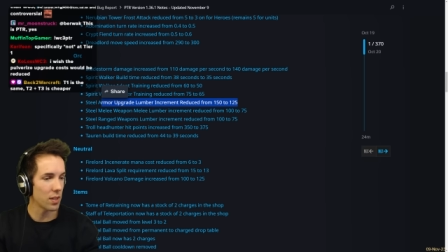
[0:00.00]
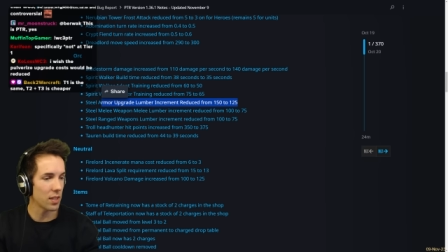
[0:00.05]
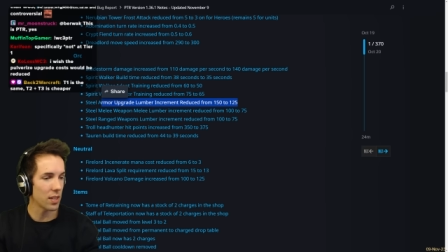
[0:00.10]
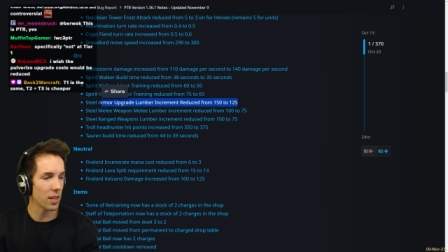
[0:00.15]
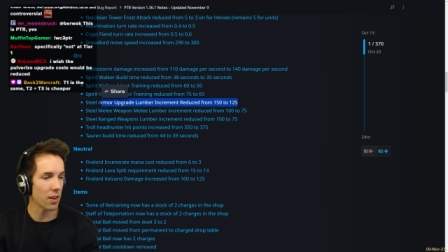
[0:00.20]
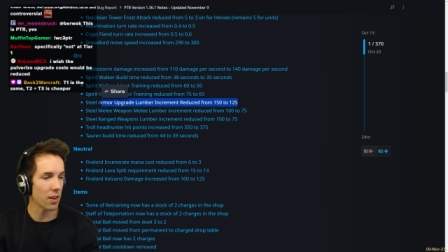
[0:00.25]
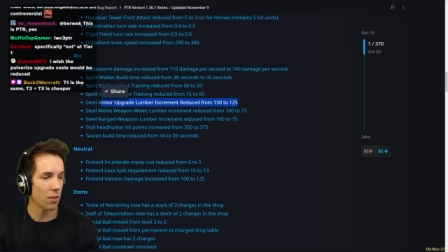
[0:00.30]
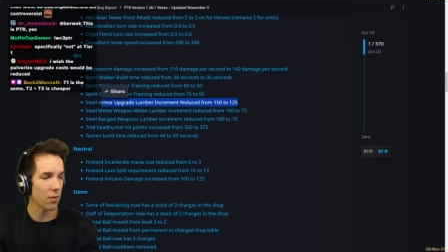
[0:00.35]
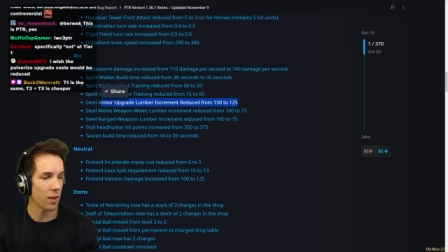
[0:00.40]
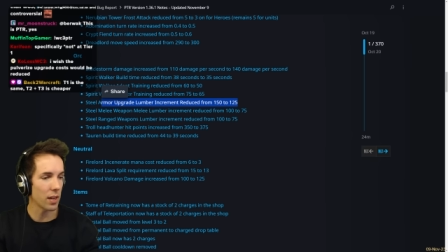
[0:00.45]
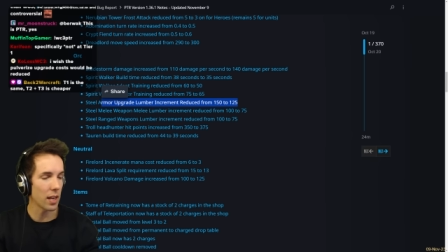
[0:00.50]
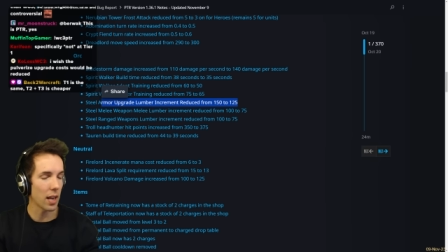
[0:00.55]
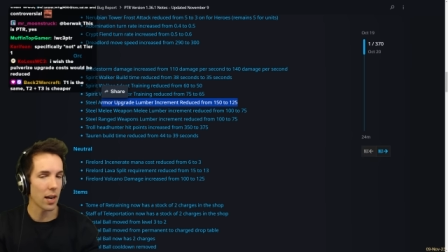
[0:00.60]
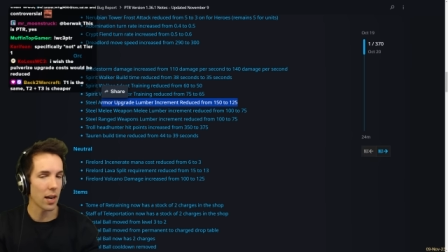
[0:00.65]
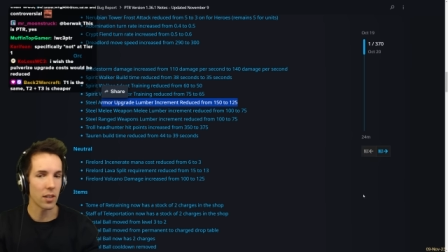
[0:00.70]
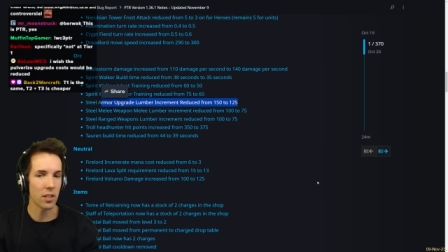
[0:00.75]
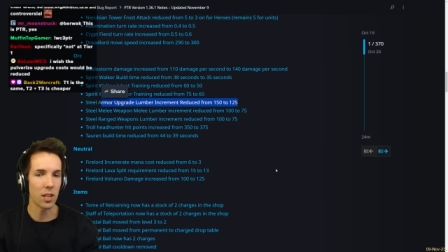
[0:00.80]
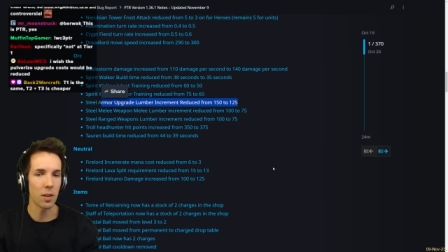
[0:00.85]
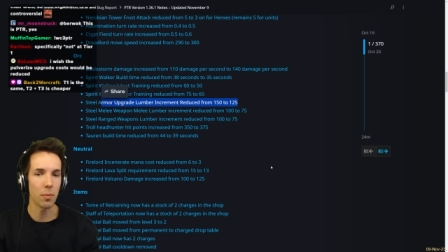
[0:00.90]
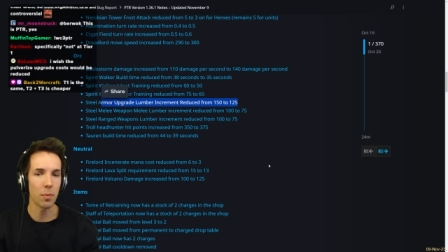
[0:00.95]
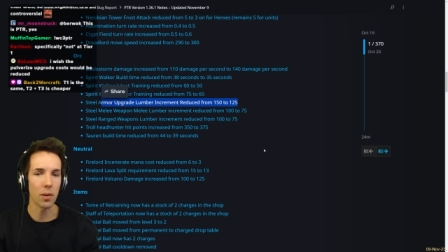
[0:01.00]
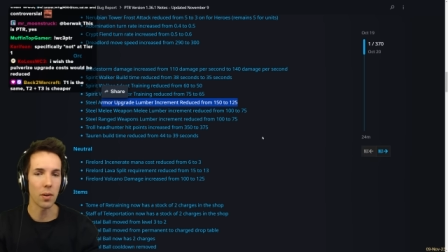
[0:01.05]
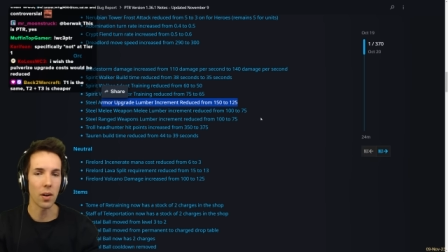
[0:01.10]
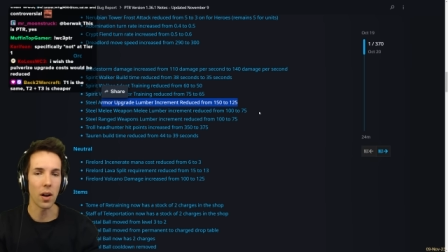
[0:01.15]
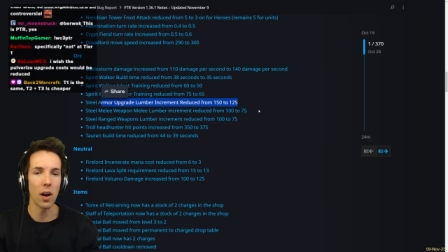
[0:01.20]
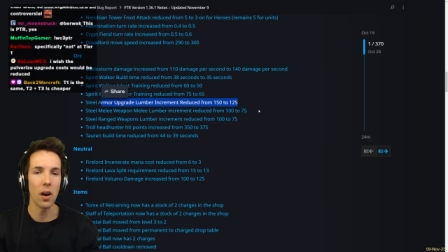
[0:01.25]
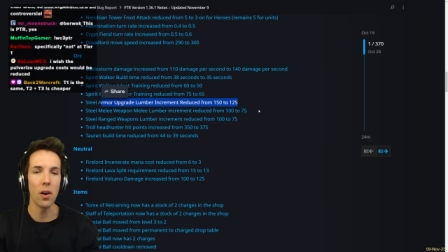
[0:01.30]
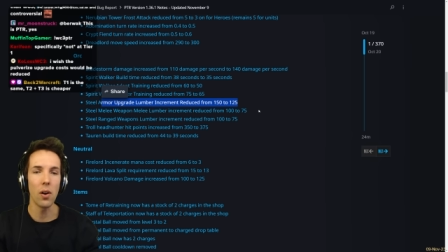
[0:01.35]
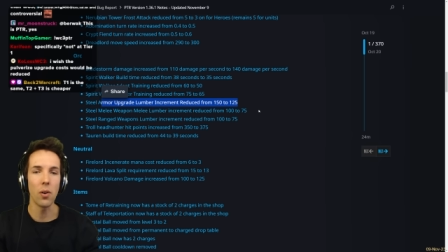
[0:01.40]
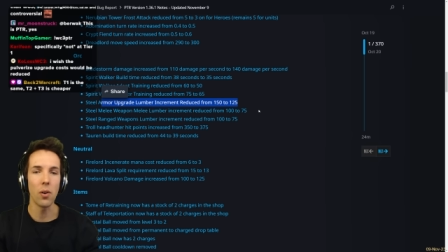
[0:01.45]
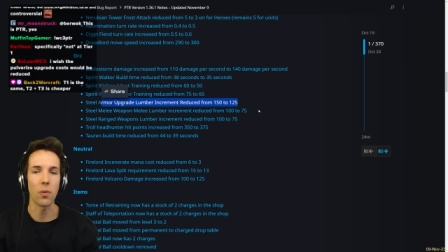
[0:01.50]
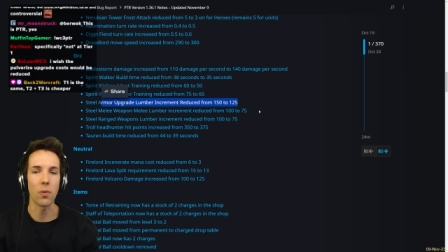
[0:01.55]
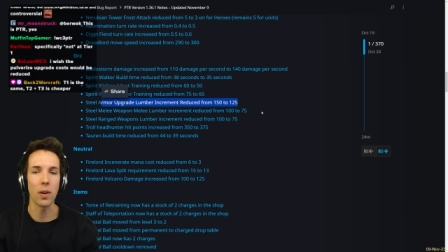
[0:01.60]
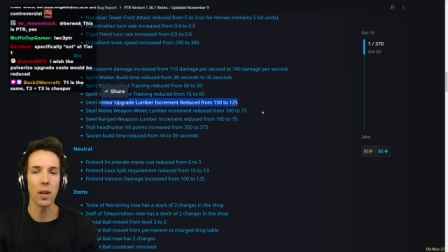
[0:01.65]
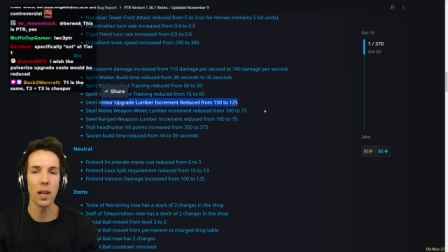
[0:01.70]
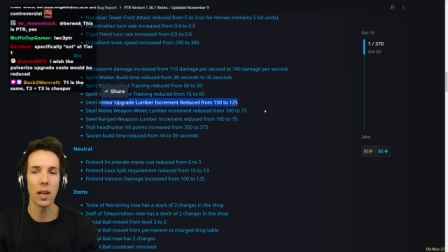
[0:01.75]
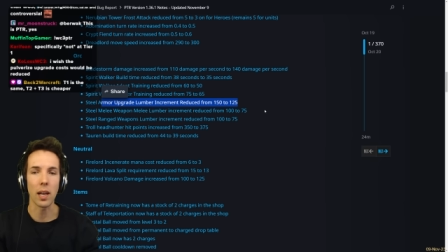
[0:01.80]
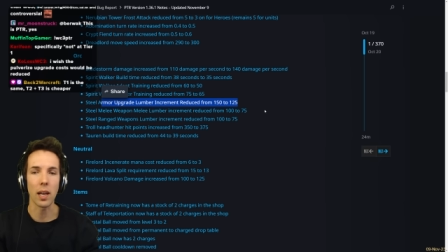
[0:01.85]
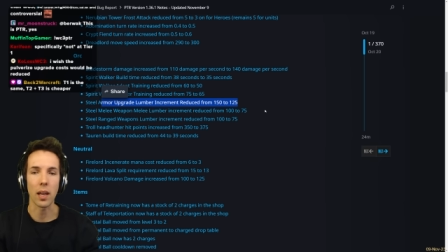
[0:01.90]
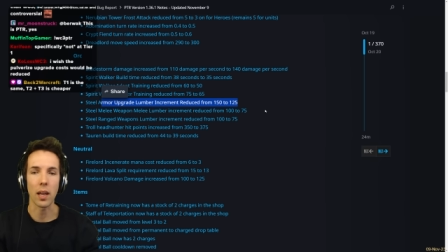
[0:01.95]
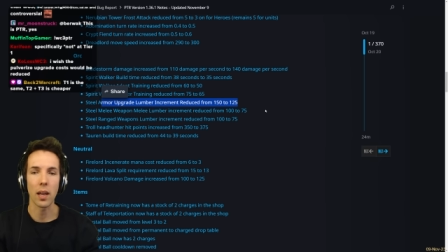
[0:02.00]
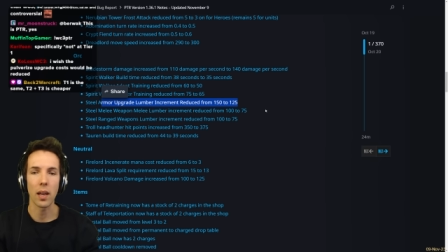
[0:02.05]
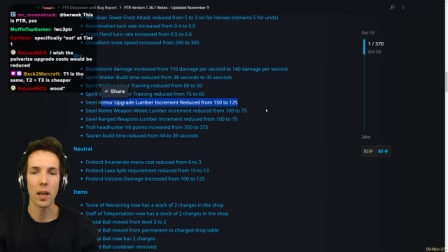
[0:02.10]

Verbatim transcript: and tier 3 that are cheaper oh really